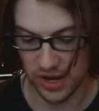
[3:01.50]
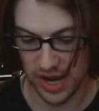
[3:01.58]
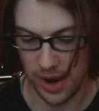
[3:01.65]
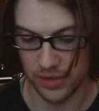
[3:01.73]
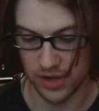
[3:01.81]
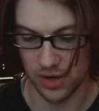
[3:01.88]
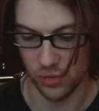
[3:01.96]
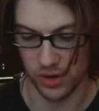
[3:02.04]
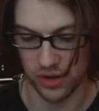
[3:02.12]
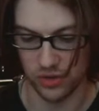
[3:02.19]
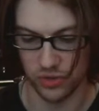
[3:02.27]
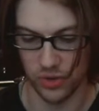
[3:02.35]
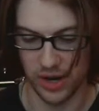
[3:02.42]
happy
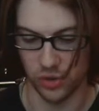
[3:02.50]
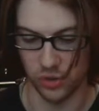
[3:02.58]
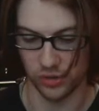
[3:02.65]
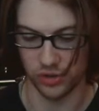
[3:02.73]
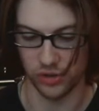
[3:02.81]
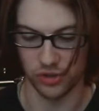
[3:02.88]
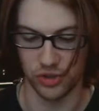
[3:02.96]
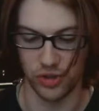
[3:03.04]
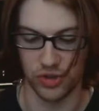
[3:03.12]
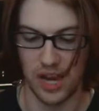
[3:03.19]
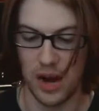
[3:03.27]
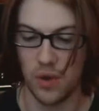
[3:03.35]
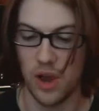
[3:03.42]
with the way Nausicaä's
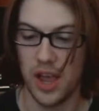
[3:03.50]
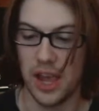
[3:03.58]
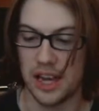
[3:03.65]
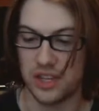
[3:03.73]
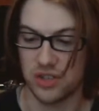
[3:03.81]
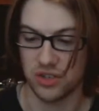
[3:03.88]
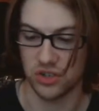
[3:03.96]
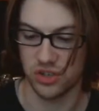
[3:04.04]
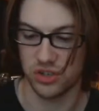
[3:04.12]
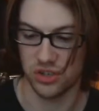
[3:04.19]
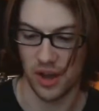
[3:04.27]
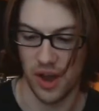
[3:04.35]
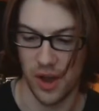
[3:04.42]
turned out. It's
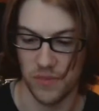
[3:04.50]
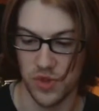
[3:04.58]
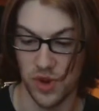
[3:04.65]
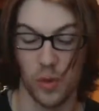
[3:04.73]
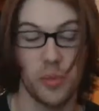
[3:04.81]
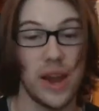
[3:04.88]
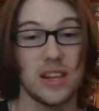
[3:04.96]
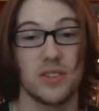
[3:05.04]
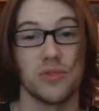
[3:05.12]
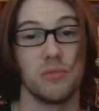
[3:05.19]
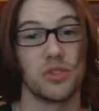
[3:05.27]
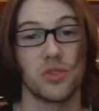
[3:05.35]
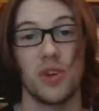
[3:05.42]
just, you got a painter
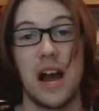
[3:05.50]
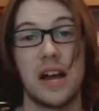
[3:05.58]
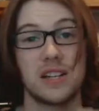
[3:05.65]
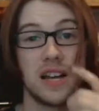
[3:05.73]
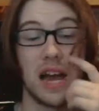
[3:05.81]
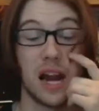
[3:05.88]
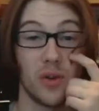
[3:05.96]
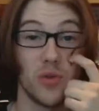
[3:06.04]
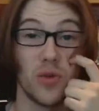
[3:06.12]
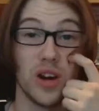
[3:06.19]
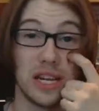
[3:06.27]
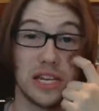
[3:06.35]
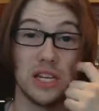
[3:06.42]
from scratch, and I
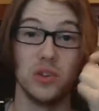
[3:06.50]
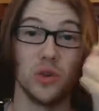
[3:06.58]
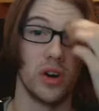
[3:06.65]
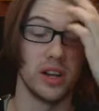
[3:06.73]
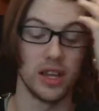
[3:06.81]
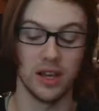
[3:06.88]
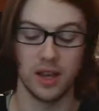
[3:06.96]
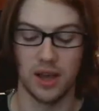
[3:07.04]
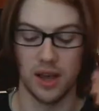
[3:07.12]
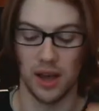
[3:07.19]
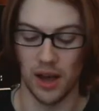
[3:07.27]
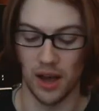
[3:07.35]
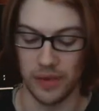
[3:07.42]
really enjoyed it.
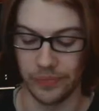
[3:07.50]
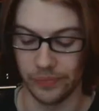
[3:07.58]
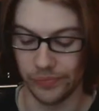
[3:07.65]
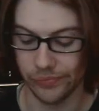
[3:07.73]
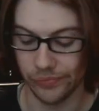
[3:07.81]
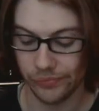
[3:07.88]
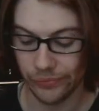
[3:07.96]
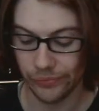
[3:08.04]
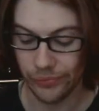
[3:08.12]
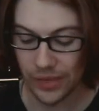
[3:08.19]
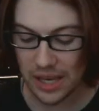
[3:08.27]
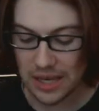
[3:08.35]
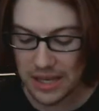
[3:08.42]

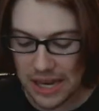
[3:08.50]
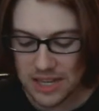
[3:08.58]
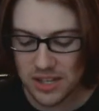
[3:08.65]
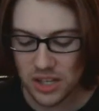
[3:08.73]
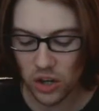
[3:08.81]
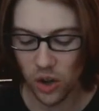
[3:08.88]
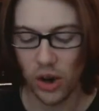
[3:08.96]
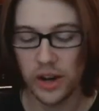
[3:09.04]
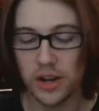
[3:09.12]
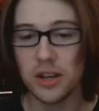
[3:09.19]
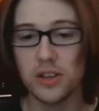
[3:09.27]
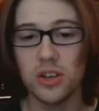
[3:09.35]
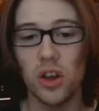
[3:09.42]
Next is the
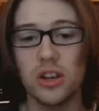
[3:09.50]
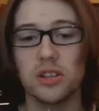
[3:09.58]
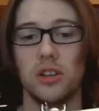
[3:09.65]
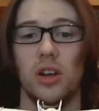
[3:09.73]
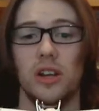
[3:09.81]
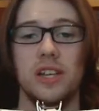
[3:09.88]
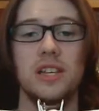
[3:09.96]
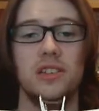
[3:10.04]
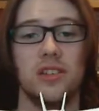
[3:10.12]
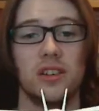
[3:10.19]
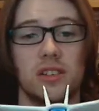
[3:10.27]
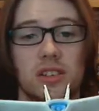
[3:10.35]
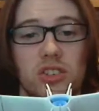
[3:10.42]
glider. The glider's a lot easier,
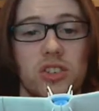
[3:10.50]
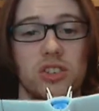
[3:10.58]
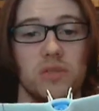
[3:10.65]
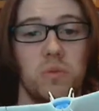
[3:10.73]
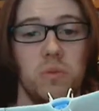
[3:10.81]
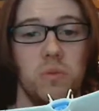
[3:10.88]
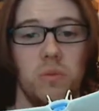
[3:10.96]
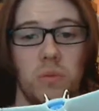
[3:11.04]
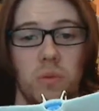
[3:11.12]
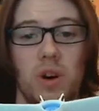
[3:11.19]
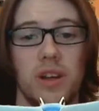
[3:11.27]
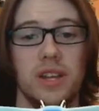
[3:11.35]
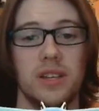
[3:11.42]
because it's just
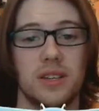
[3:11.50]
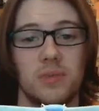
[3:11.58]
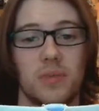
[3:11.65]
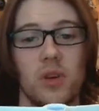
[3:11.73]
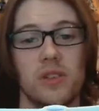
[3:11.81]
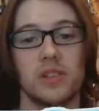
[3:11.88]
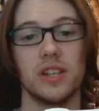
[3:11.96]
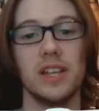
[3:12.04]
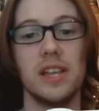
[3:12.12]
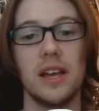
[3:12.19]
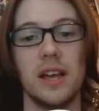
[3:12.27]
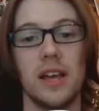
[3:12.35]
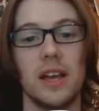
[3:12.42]
white mostly.
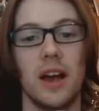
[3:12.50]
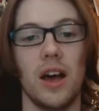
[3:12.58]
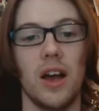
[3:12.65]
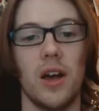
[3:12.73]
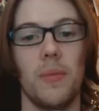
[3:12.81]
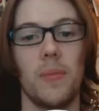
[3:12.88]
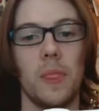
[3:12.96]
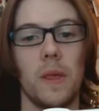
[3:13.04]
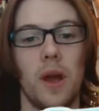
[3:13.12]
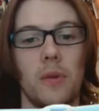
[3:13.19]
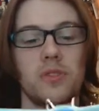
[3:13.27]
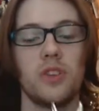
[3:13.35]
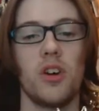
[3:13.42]
I'm
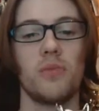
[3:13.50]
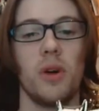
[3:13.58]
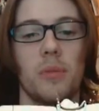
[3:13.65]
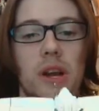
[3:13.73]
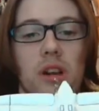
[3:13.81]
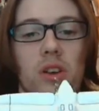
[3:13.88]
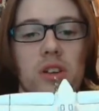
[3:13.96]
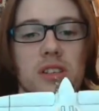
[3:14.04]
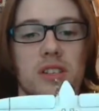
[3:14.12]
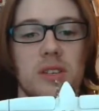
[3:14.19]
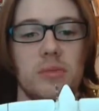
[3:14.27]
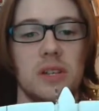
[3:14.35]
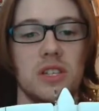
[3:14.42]
sorry if my panel lines
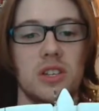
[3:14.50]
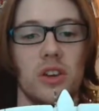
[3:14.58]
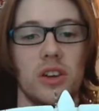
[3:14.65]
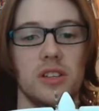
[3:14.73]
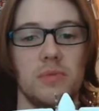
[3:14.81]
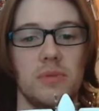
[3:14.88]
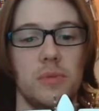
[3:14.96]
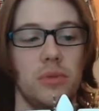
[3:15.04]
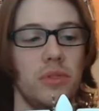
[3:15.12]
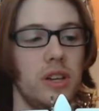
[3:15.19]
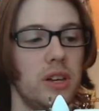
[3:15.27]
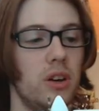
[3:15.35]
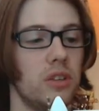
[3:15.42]
seem a bit dire to people,
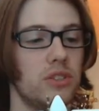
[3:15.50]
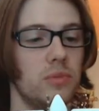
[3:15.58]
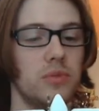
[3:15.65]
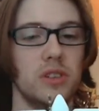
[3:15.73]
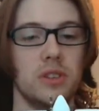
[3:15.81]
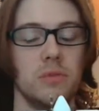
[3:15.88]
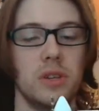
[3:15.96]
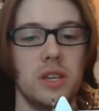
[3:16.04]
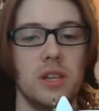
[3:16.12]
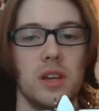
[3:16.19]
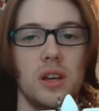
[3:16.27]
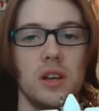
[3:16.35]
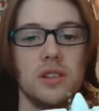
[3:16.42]
they are something to be
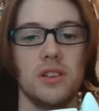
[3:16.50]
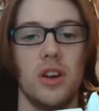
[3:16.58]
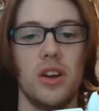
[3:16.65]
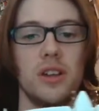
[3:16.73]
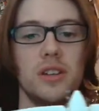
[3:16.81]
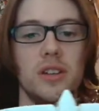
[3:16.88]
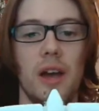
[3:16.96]
desired.